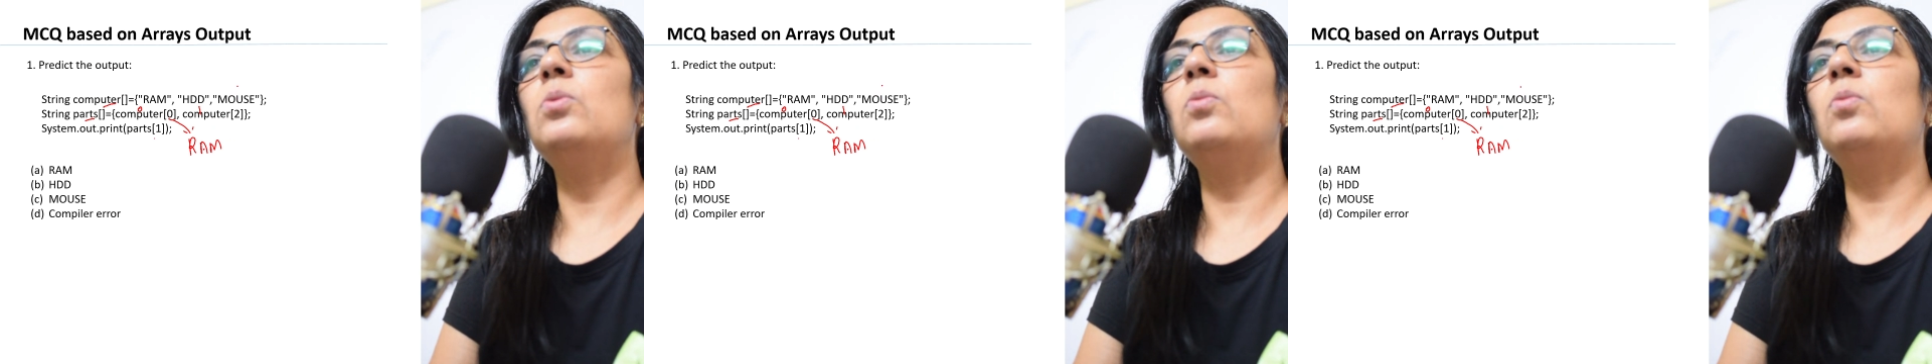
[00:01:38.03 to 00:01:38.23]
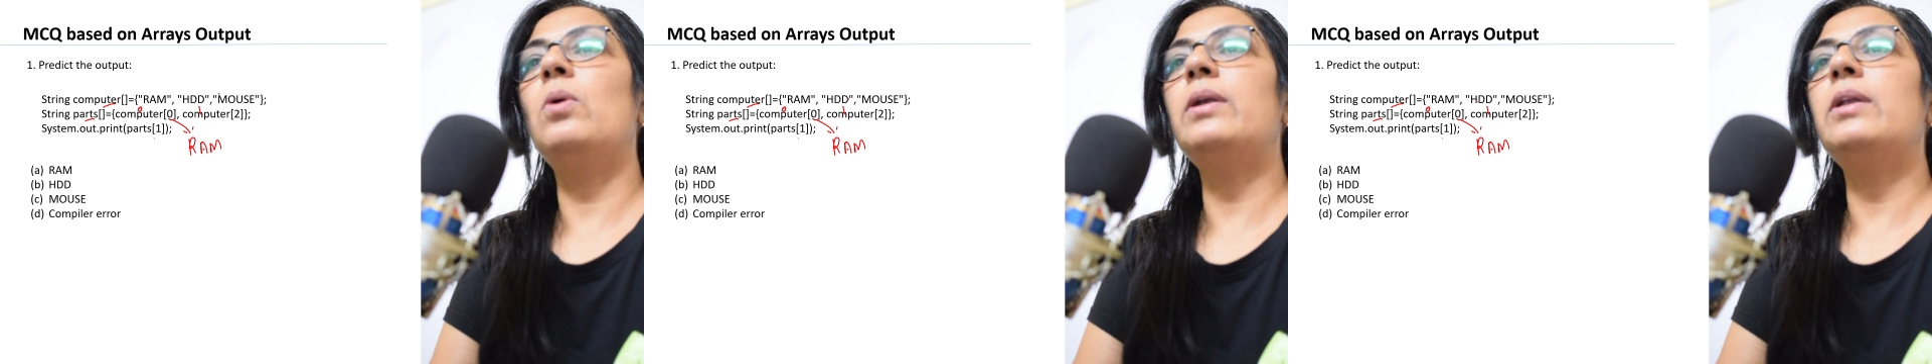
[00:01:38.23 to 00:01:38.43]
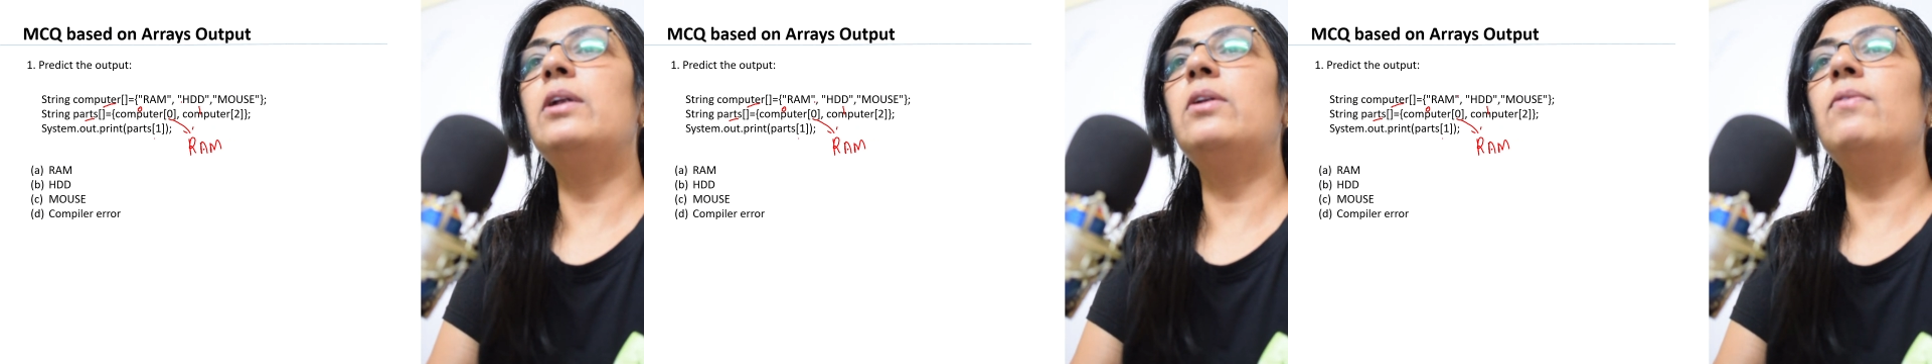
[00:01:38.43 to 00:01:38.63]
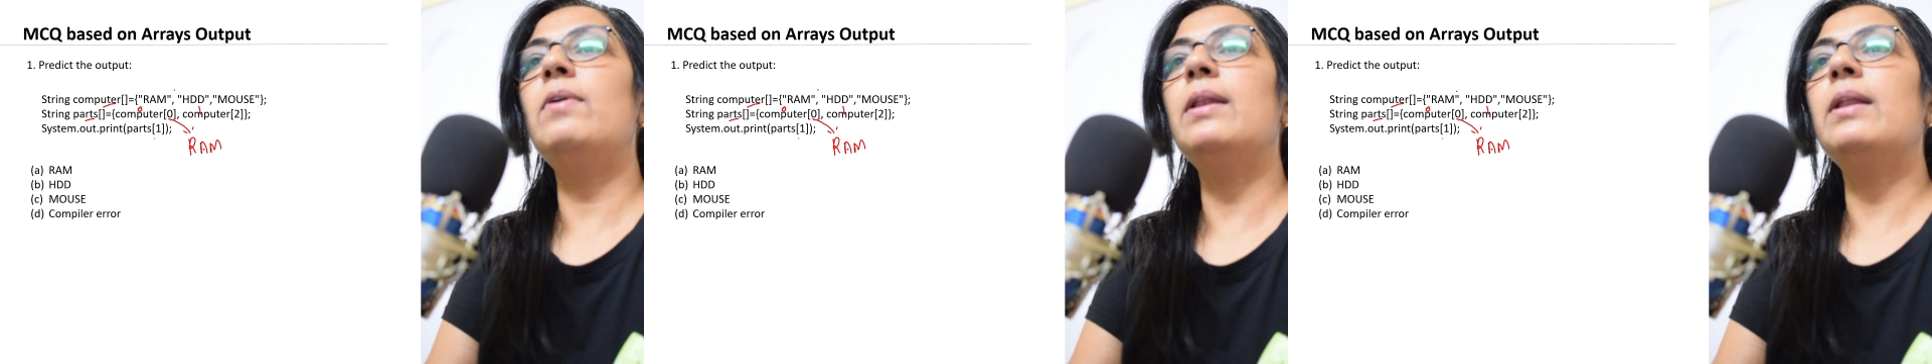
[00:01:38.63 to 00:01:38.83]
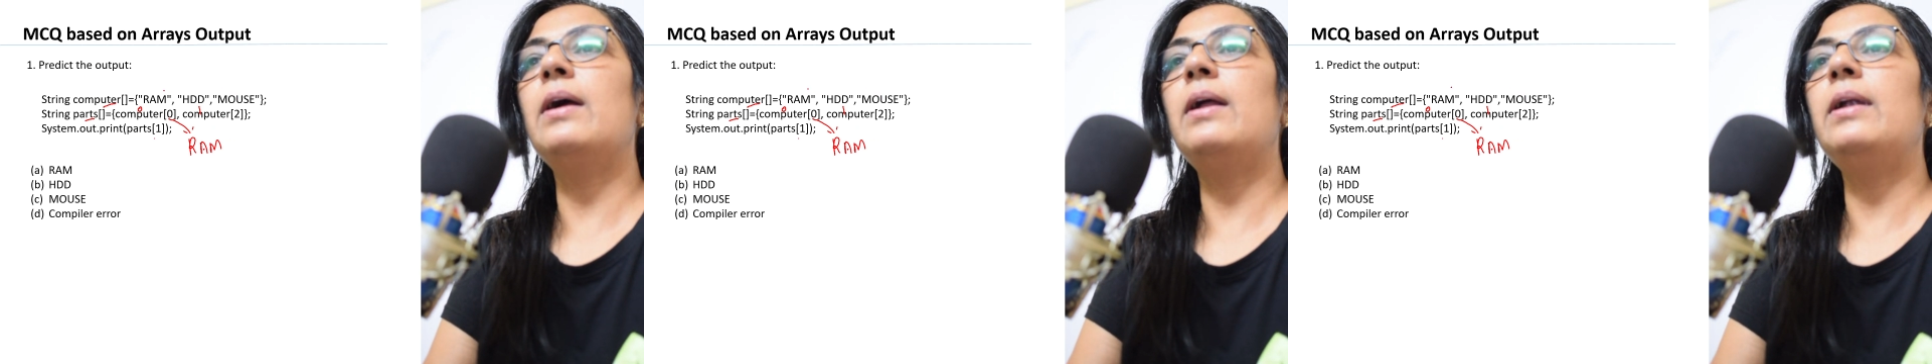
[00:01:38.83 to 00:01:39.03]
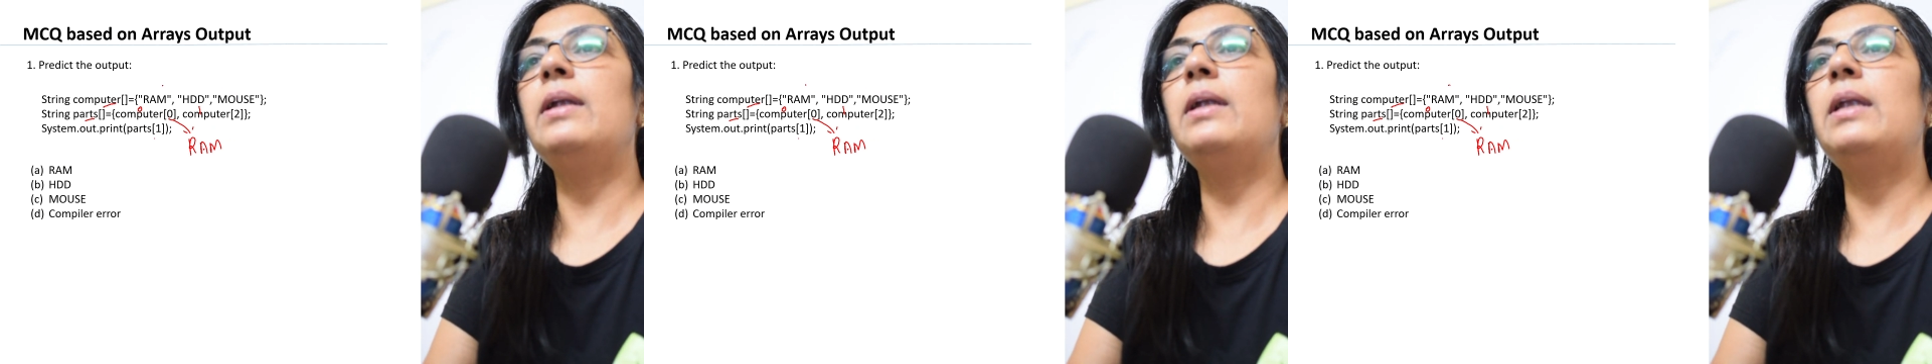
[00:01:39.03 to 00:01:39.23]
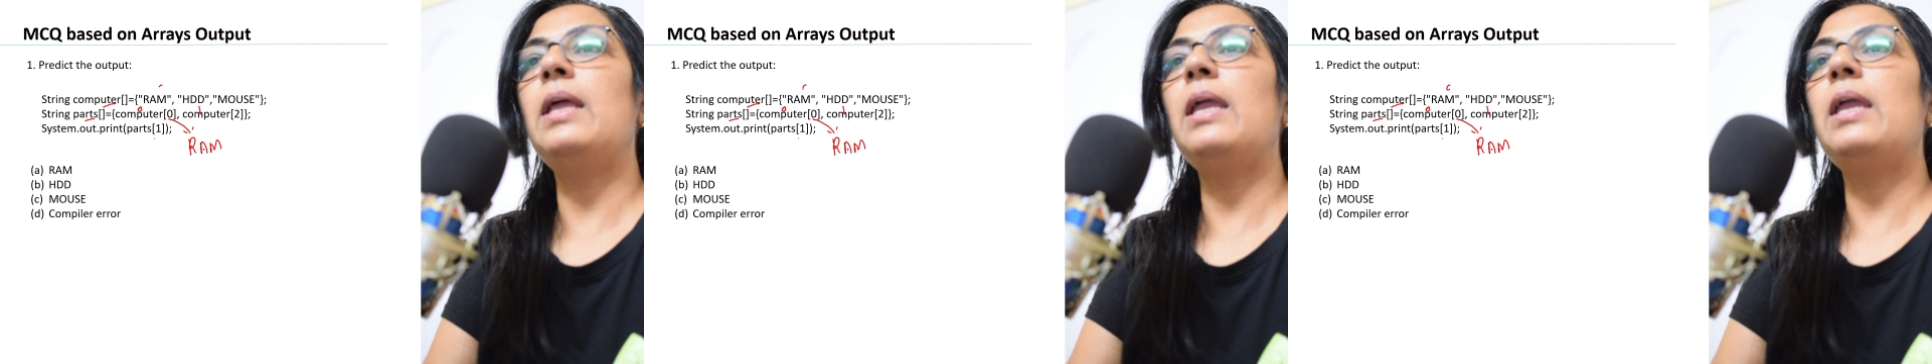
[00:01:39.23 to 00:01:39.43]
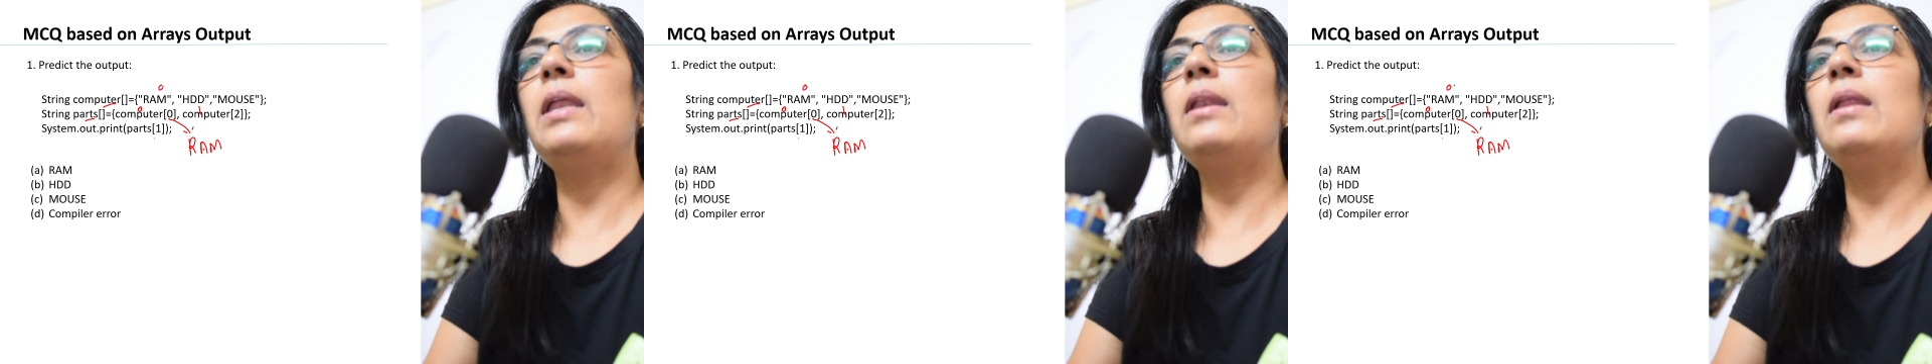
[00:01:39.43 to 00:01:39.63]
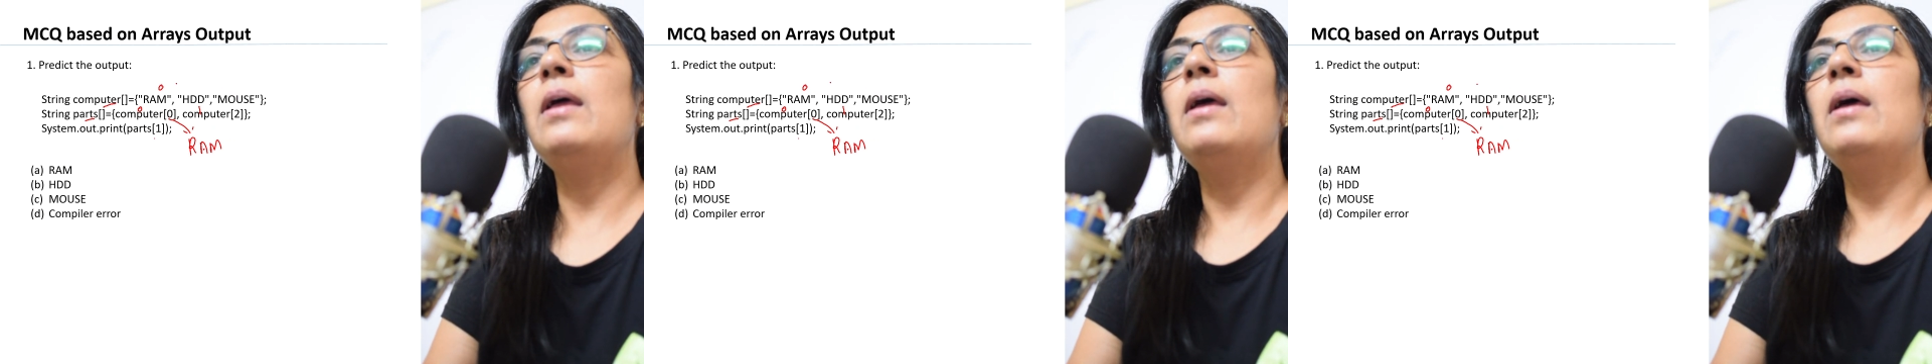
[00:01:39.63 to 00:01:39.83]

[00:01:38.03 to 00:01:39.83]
what it will contain